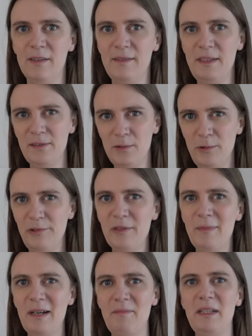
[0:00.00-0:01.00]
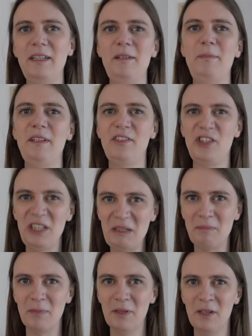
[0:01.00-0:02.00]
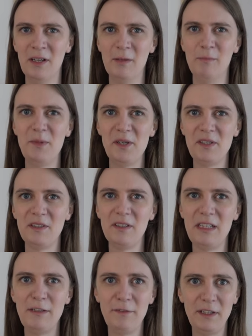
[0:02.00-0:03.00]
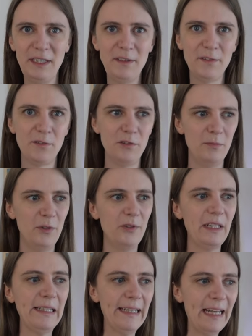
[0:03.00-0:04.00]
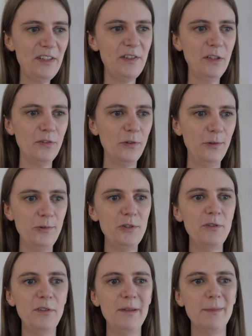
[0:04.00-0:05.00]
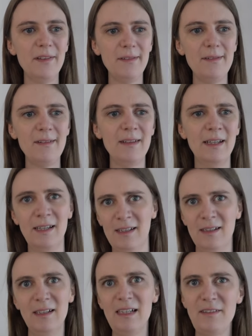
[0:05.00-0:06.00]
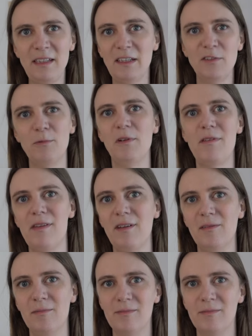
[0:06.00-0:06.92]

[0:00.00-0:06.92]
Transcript: This solution might be a little bit cheap, but if it leads to a more engaging solution to the puzzle, I think it's worth it.